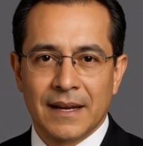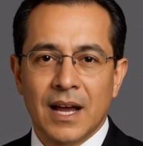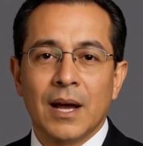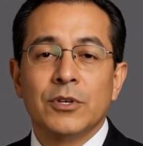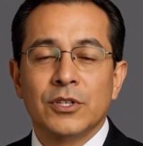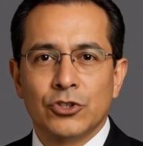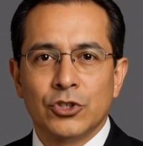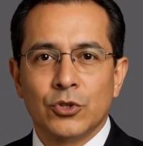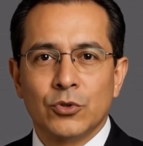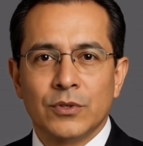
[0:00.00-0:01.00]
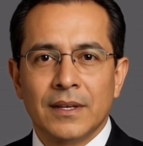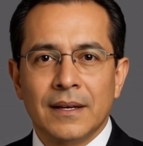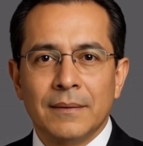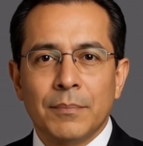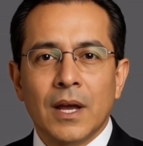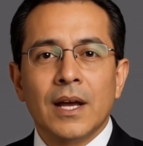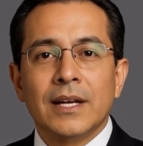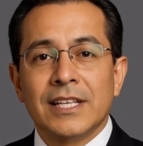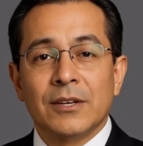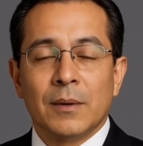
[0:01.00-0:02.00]
Option 2.
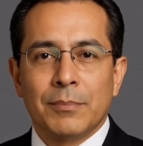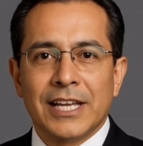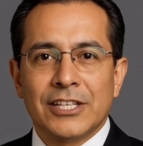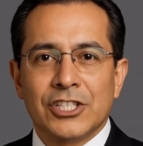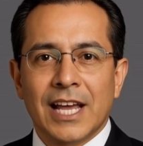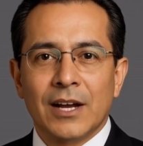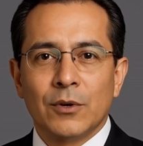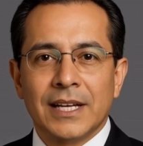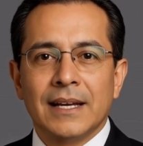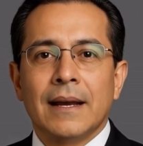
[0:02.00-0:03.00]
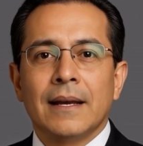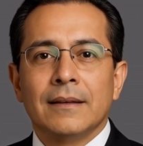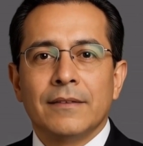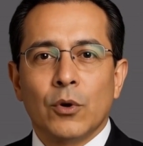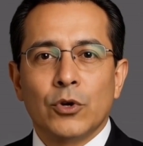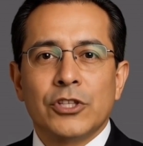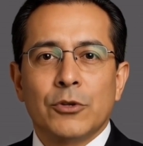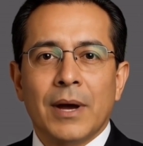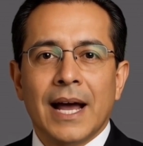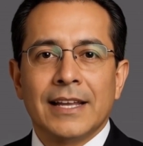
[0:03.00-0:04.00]
Pause and repeat shadowing, focused
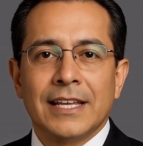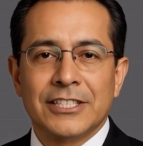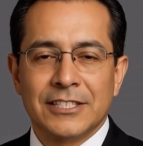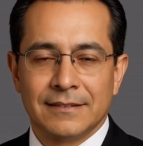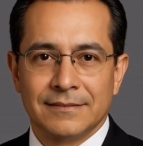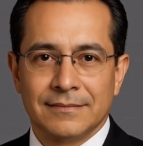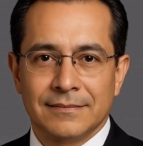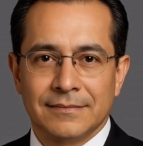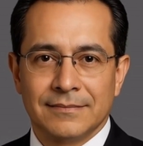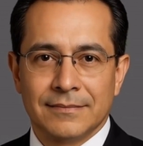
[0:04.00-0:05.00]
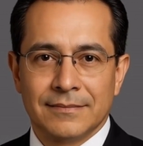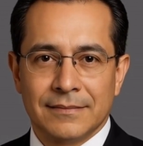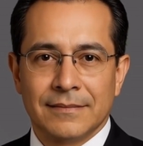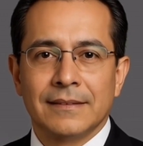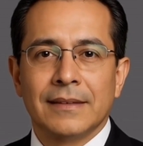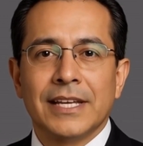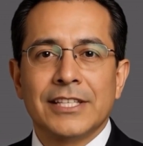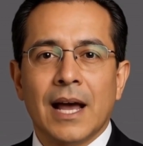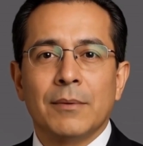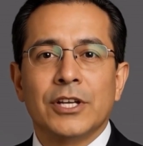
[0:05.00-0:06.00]
practice.
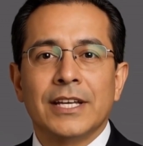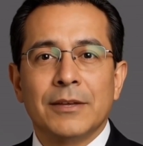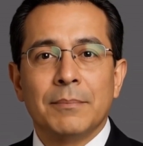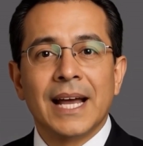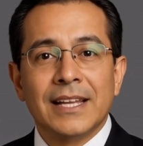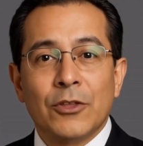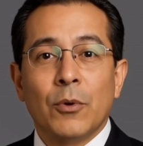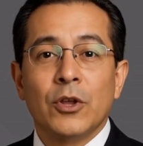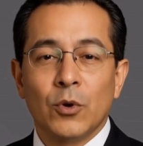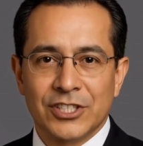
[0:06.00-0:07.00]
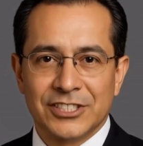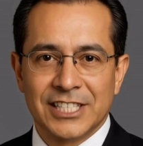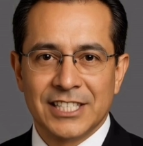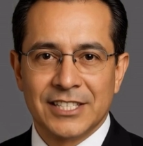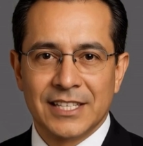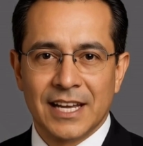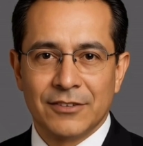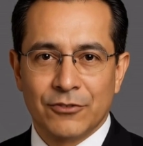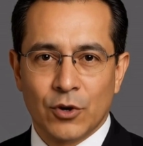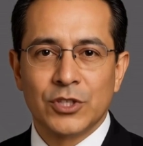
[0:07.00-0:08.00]
This option is best when you are seated
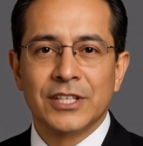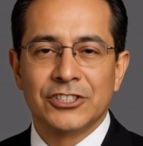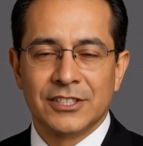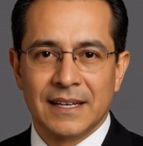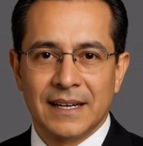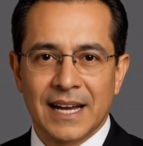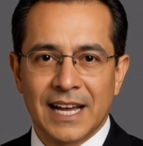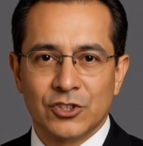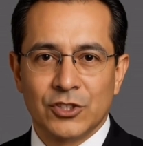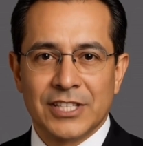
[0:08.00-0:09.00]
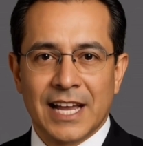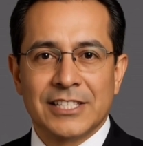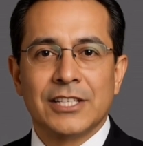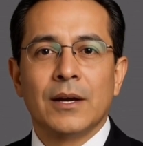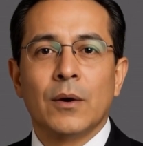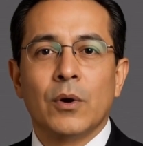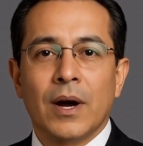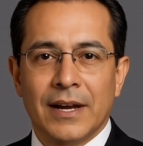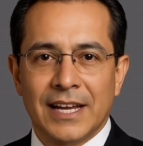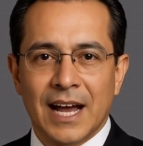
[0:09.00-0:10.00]
and focused, at your desk or
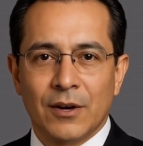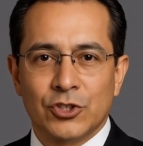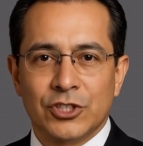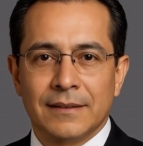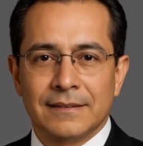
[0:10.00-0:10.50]
on the couch.